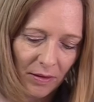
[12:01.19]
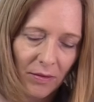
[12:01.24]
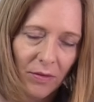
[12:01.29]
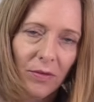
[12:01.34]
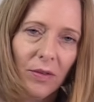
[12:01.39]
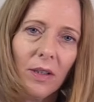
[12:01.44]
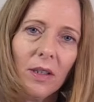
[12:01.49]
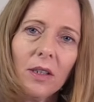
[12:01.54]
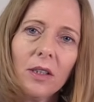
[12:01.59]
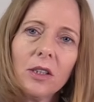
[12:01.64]

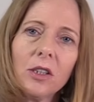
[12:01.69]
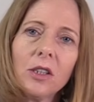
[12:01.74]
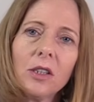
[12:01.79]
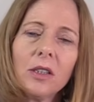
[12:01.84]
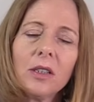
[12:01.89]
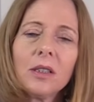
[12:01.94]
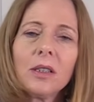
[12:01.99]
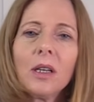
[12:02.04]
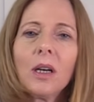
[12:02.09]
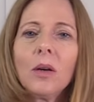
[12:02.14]
finished
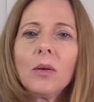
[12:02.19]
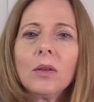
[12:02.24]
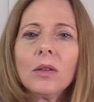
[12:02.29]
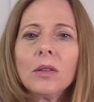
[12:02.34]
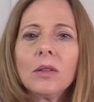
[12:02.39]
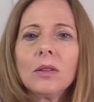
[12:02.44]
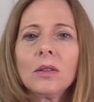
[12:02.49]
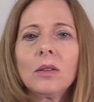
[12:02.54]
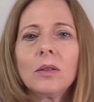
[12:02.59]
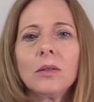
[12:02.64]

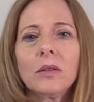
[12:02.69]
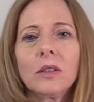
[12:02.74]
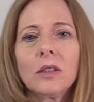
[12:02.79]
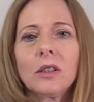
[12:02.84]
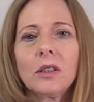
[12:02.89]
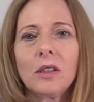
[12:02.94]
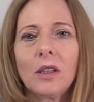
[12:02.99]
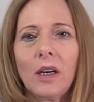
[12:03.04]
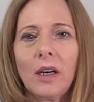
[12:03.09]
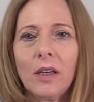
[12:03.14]
sourdough
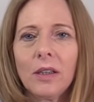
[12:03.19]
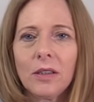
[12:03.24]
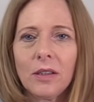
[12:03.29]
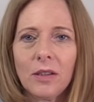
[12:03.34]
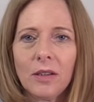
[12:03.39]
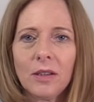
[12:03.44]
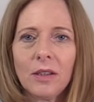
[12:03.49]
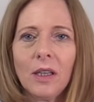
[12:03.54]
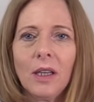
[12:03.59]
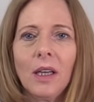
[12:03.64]
starter,
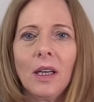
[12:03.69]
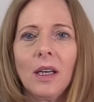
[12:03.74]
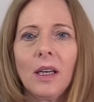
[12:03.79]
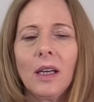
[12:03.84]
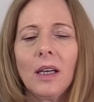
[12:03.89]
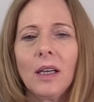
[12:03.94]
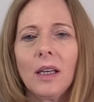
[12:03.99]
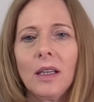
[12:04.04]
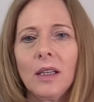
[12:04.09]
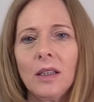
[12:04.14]

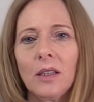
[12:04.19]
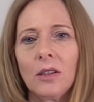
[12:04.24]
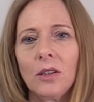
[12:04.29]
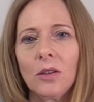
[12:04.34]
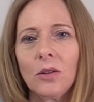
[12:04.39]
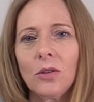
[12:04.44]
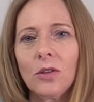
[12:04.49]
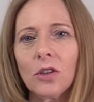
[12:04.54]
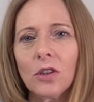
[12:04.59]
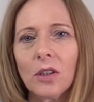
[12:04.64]
and
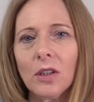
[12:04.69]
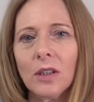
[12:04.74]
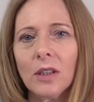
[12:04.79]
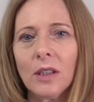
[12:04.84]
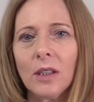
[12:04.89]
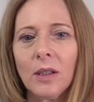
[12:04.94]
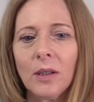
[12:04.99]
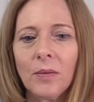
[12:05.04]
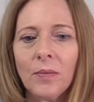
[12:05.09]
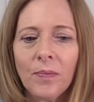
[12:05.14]

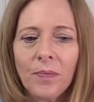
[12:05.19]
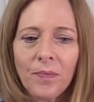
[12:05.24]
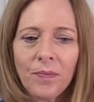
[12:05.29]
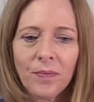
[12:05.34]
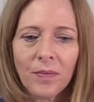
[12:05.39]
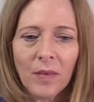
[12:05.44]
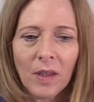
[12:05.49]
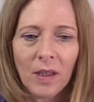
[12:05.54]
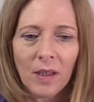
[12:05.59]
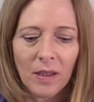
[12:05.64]
usually
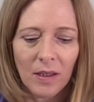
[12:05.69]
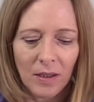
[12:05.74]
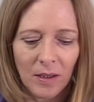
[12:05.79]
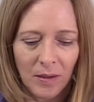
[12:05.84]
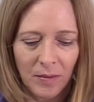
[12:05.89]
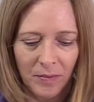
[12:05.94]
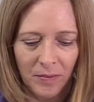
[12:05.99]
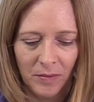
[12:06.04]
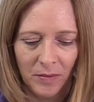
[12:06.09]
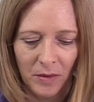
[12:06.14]

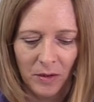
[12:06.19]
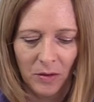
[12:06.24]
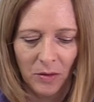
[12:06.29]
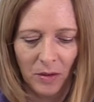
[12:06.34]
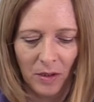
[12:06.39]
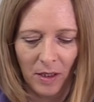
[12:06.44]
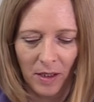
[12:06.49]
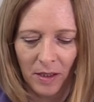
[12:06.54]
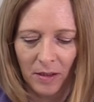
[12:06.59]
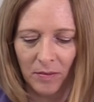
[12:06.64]
you
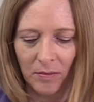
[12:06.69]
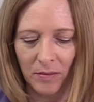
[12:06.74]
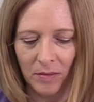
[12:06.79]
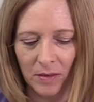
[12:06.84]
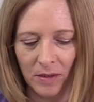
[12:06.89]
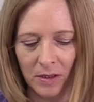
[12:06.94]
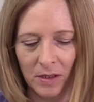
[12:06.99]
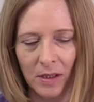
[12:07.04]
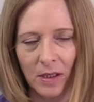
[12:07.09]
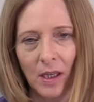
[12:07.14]
can
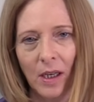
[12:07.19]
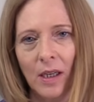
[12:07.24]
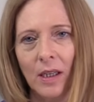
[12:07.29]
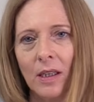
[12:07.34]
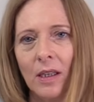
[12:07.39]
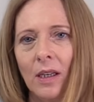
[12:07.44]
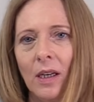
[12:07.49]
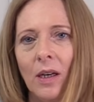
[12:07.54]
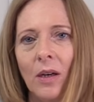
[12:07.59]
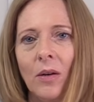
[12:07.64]

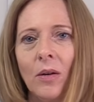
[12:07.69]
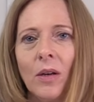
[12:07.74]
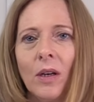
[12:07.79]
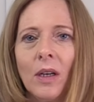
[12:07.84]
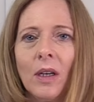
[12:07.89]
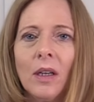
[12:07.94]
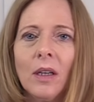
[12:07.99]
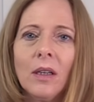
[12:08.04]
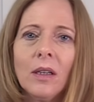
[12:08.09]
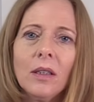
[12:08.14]
decide now
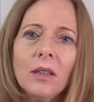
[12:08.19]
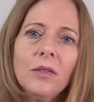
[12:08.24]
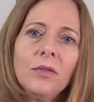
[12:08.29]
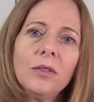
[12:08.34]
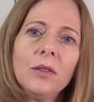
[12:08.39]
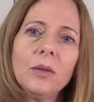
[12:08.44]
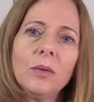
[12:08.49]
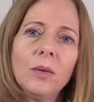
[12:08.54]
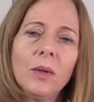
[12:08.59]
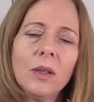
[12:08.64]
if
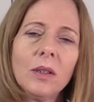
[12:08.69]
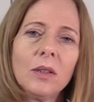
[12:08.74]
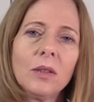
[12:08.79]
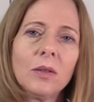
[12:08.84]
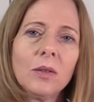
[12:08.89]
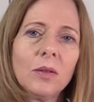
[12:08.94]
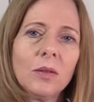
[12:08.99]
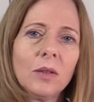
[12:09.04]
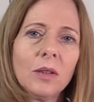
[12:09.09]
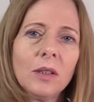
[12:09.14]
you want
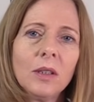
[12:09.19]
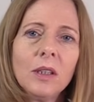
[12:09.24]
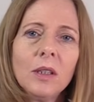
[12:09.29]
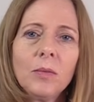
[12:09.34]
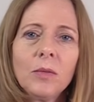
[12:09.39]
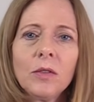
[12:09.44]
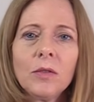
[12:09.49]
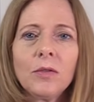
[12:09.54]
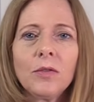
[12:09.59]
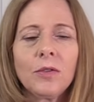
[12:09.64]
to
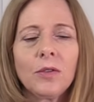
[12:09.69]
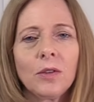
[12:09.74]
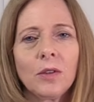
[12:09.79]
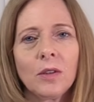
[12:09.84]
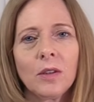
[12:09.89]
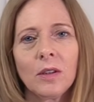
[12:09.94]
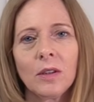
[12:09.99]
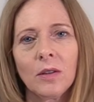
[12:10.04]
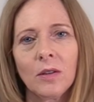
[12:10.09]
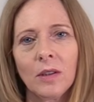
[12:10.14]
keep it
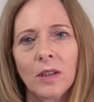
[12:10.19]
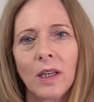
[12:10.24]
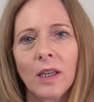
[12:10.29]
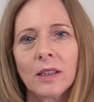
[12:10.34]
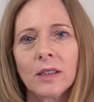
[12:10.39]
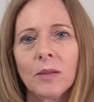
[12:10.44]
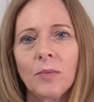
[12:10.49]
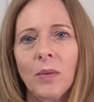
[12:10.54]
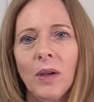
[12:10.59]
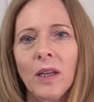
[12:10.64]
for your
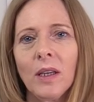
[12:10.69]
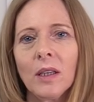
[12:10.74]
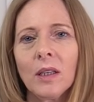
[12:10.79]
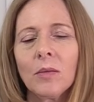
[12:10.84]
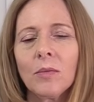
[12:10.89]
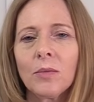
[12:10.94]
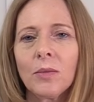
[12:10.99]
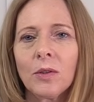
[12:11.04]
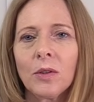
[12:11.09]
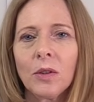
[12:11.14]
next
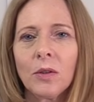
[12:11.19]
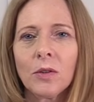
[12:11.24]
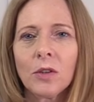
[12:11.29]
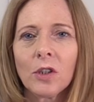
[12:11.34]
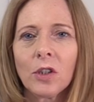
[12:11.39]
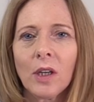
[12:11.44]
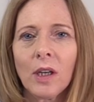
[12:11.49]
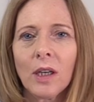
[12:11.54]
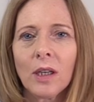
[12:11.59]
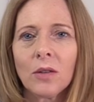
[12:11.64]
baking
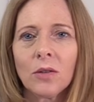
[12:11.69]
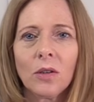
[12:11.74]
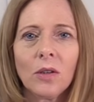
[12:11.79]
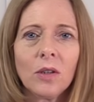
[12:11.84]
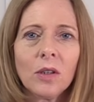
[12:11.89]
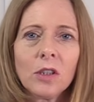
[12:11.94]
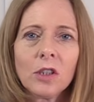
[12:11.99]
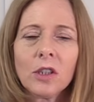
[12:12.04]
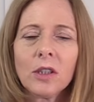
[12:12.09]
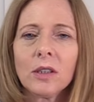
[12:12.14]
project
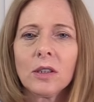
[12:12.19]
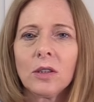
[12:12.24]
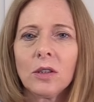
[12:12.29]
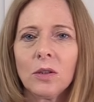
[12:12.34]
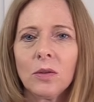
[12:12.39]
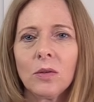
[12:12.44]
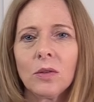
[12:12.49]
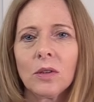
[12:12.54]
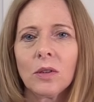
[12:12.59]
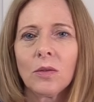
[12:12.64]
or just
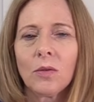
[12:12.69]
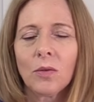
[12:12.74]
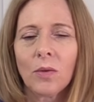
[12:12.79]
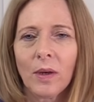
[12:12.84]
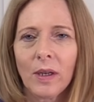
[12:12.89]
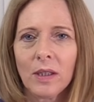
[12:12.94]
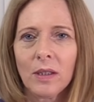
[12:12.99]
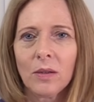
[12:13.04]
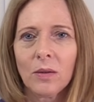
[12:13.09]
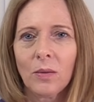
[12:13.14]
use it
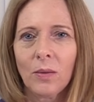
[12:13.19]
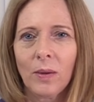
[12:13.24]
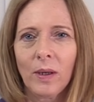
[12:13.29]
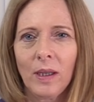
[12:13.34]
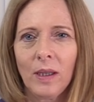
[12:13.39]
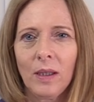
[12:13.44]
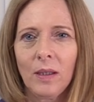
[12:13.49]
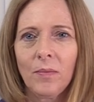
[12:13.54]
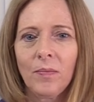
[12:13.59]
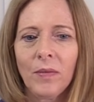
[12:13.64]
right
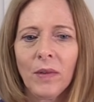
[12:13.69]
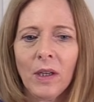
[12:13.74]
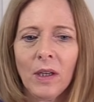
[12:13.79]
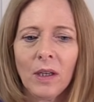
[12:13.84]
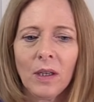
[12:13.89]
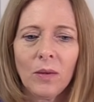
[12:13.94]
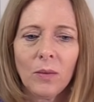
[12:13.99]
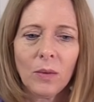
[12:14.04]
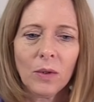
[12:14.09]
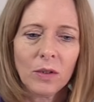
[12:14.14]
away.
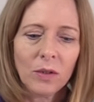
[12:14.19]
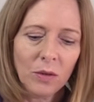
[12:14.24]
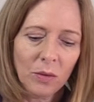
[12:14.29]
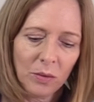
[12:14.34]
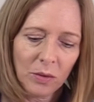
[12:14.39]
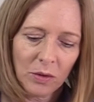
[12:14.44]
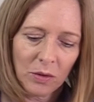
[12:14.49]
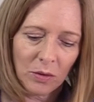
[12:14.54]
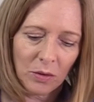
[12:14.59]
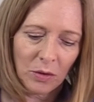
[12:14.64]
What you
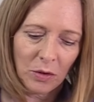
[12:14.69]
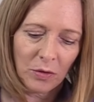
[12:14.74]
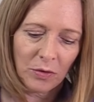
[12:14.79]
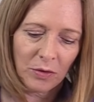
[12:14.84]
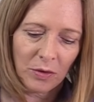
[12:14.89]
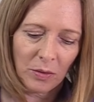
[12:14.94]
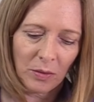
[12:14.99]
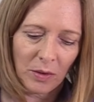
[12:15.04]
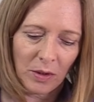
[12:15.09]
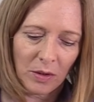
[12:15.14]
would do
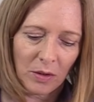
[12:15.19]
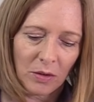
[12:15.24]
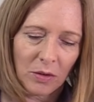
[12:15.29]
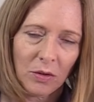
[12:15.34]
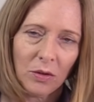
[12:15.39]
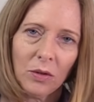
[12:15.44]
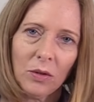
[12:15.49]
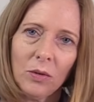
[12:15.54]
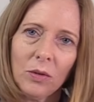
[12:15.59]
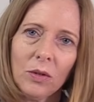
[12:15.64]
if you wanted
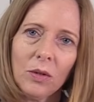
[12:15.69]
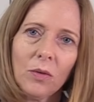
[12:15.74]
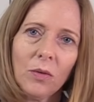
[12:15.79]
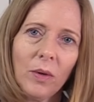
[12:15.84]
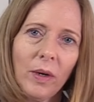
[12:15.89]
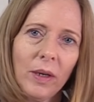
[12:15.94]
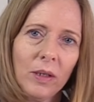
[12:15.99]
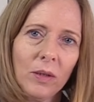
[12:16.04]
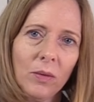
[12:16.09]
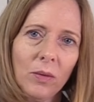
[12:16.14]
to use it
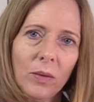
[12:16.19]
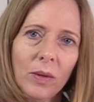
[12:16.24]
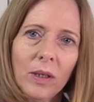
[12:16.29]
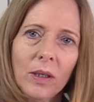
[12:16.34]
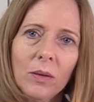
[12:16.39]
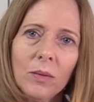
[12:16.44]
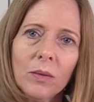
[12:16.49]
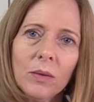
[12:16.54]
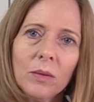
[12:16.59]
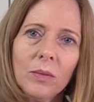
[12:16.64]
right
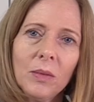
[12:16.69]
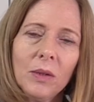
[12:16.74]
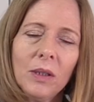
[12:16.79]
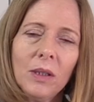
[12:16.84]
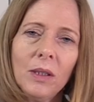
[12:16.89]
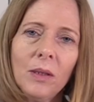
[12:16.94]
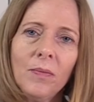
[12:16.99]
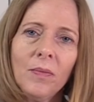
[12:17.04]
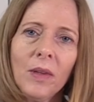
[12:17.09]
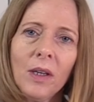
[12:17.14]
away would
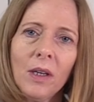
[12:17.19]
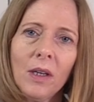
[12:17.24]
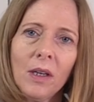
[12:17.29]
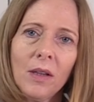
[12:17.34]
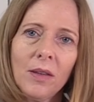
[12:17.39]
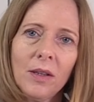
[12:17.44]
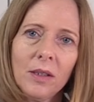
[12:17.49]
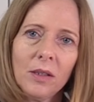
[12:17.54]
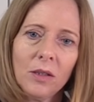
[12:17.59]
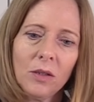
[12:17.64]
be
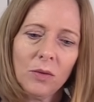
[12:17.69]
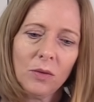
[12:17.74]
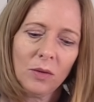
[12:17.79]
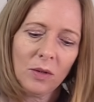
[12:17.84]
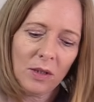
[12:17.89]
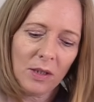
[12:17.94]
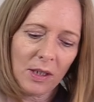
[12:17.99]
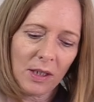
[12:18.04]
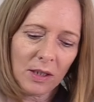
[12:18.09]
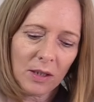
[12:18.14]
that you
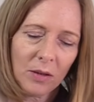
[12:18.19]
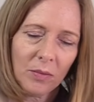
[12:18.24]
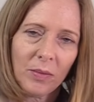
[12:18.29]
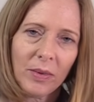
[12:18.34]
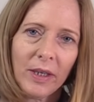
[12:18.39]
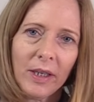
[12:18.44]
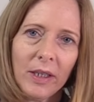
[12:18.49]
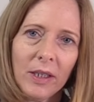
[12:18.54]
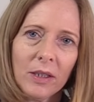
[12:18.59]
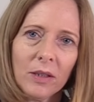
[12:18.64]
would take a
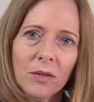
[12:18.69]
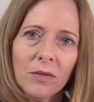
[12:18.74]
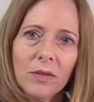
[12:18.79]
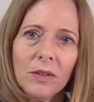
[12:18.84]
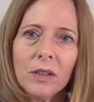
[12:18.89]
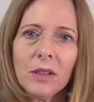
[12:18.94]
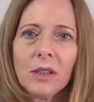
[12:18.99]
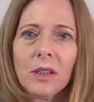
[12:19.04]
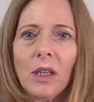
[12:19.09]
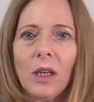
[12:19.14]
part of
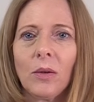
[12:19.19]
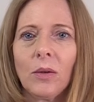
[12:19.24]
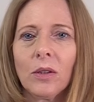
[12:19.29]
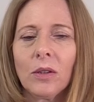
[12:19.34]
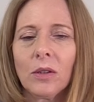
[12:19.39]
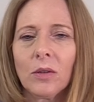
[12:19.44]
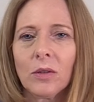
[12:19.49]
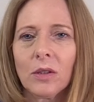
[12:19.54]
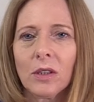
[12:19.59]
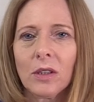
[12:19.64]
the
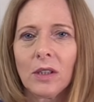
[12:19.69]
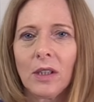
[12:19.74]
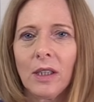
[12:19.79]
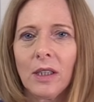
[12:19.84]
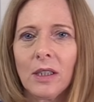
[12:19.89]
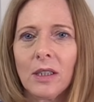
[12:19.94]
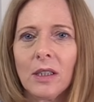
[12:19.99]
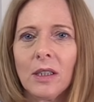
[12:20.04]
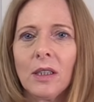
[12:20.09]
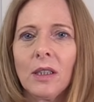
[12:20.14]
sourdough
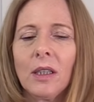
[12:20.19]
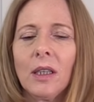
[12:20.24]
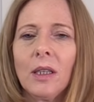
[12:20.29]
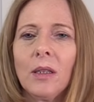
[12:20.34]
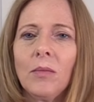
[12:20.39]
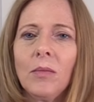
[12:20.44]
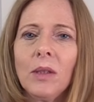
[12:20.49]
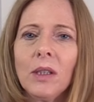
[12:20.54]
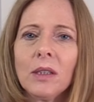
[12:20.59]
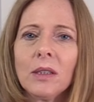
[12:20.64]
starter
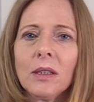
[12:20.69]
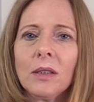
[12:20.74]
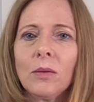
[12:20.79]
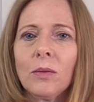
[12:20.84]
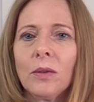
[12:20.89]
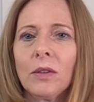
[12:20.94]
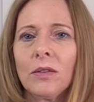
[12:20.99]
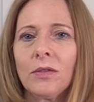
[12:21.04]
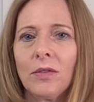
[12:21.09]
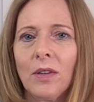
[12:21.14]
and mix it
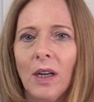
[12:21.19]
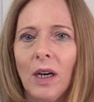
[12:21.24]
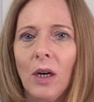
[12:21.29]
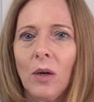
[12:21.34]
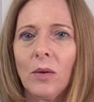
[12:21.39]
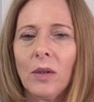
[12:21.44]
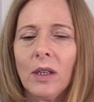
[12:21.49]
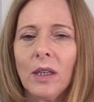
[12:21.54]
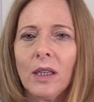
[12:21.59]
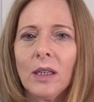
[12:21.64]
with
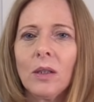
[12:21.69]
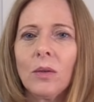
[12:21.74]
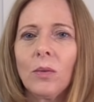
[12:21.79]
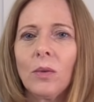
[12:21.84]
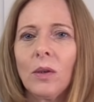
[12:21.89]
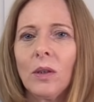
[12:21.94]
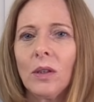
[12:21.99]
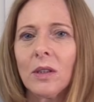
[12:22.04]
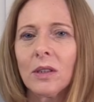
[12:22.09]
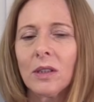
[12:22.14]
flour and
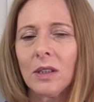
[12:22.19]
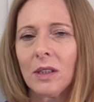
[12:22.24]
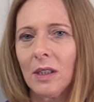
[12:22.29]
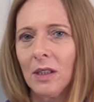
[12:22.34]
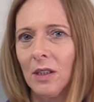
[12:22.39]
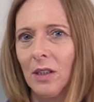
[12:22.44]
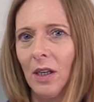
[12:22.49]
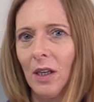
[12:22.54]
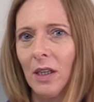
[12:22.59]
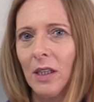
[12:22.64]
water
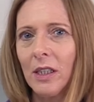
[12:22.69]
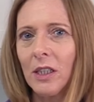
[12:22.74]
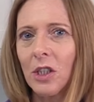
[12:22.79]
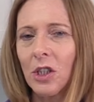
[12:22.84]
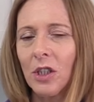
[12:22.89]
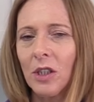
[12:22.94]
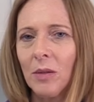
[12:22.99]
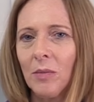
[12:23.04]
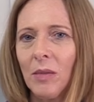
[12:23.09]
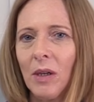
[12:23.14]
in a
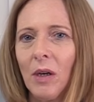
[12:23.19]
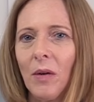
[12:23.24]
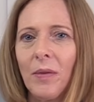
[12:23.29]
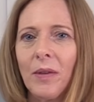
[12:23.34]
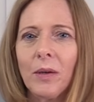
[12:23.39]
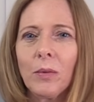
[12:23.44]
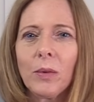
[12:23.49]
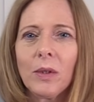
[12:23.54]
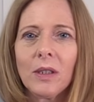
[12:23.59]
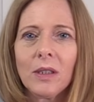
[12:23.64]
larger amount
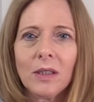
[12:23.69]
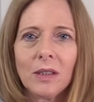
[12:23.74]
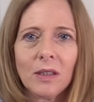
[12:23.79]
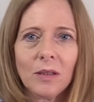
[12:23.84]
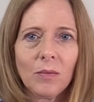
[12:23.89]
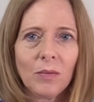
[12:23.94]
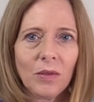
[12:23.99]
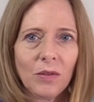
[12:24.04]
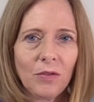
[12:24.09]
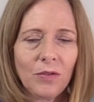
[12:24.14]
than we did
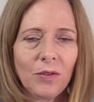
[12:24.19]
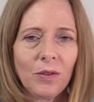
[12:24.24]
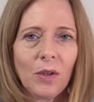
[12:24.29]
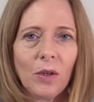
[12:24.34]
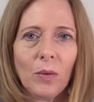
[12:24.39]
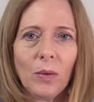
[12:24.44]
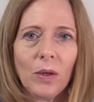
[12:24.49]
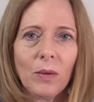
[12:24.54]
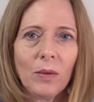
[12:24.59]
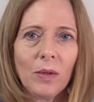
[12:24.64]
it
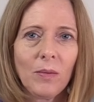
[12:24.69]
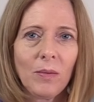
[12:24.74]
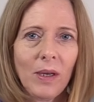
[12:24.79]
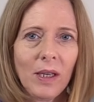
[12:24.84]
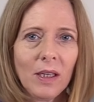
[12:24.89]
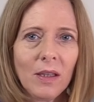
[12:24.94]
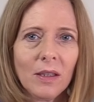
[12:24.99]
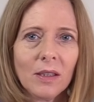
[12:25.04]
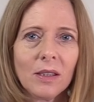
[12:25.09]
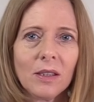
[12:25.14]
before when we
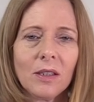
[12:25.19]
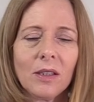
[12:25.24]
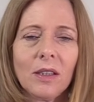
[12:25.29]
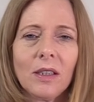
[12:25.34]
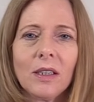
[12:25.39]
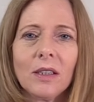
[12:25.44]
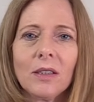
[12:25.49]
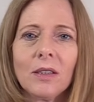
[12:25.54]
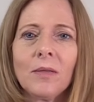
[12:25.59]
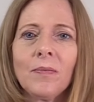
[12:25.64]
made the
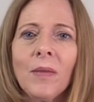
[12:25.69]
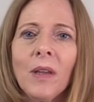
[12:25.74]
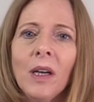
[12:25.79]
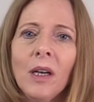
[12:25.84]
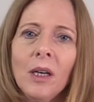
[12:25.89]
starter.